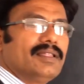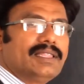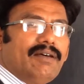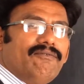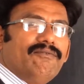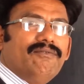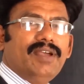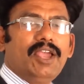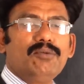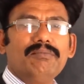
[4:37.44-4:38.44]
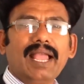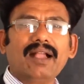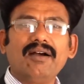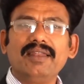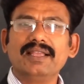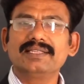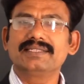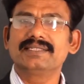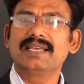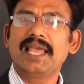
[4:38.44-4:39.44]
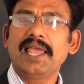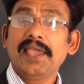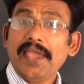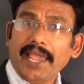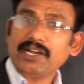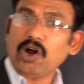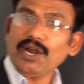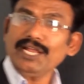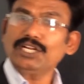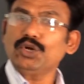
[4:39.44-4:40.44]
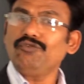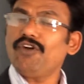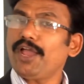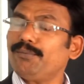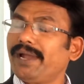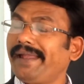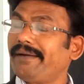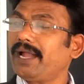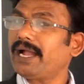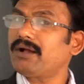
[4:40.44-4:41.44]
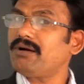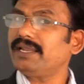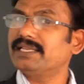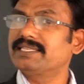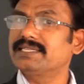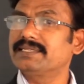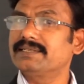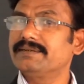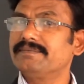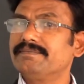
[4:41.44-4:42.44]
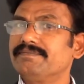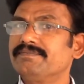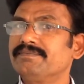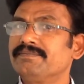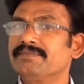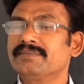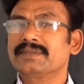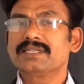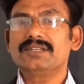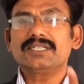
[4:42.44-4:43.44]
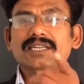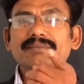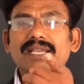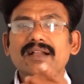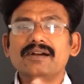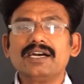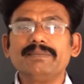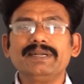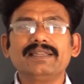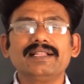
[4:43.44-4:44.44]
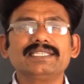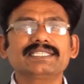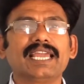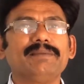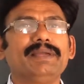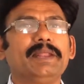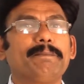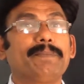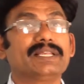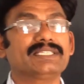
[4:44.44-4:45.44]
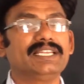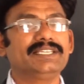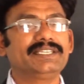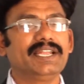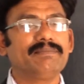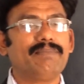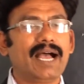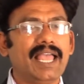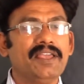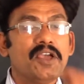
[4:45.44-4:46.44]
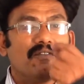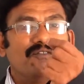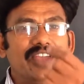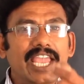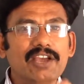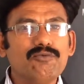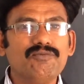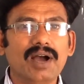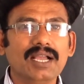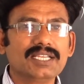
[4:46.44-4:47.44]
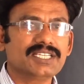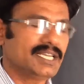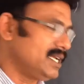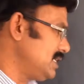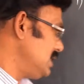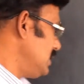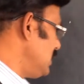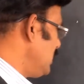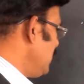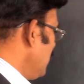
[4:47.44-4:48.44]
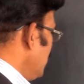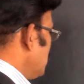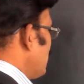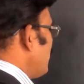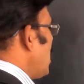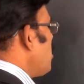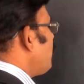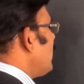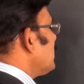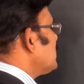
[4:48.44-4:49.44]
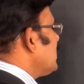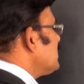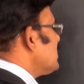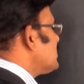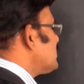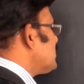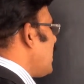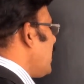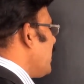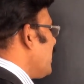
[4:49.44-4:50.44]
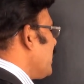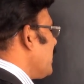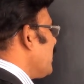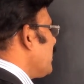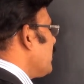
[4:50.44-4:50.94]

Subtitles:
The wave mechanics. According to wave mechanics, atomic orbitals can be represented by wave function. The wave function is the psi.